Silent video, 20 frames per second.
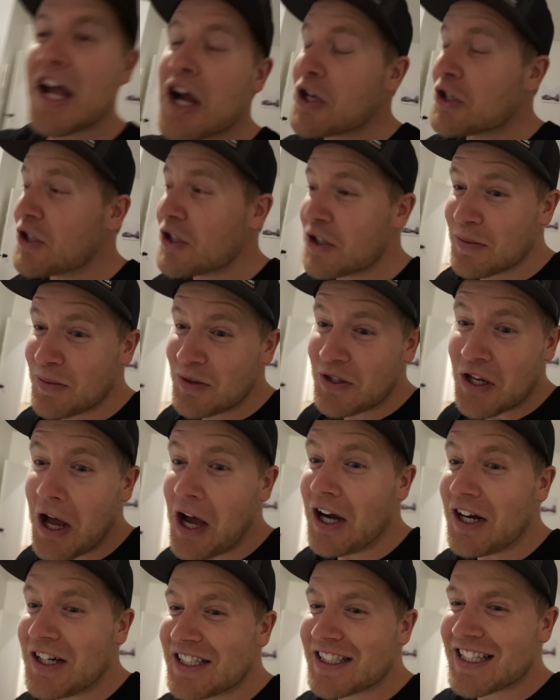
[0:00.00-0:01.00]
I got you some
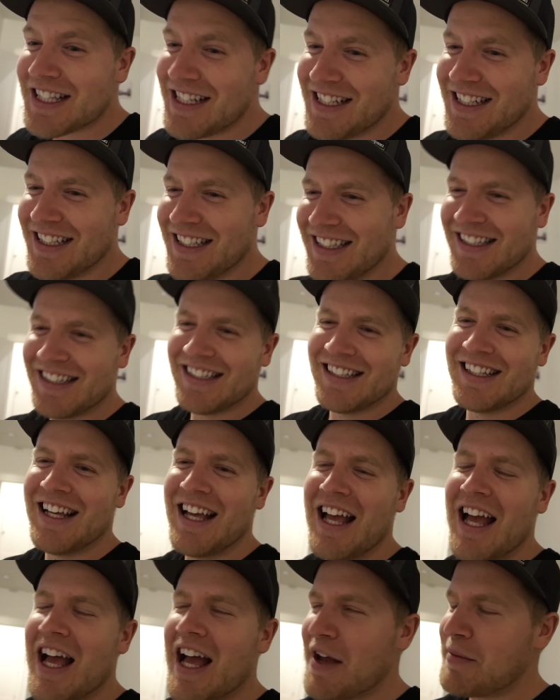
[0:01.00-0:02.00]
socks.
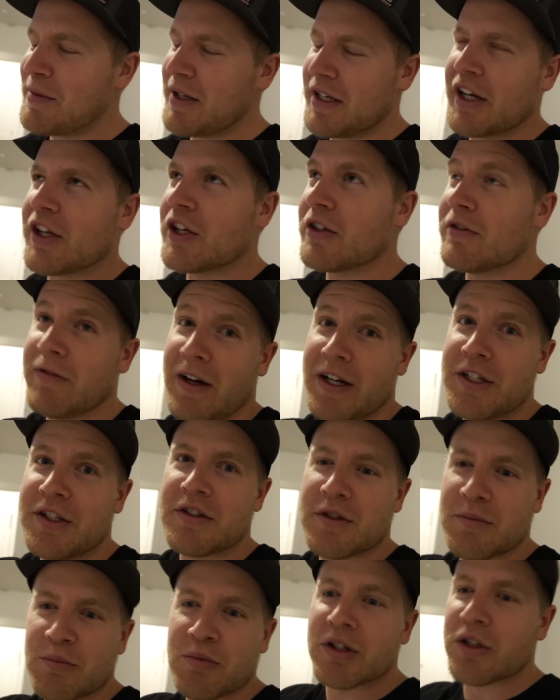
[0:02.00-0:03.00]
I mean, I could find you
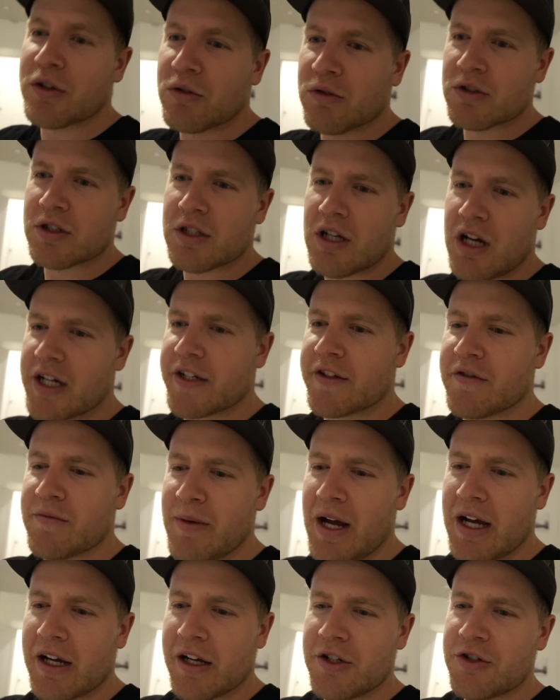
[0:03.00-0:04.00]
some pretty cool socks from
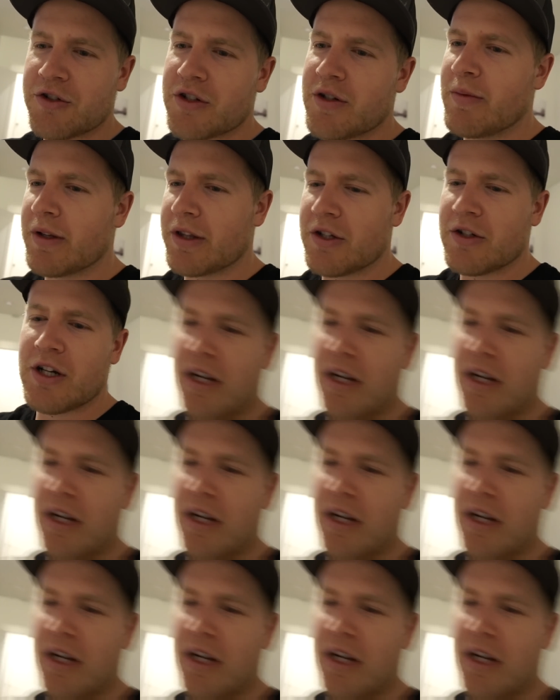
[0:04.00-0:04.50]
Backcountry, but they're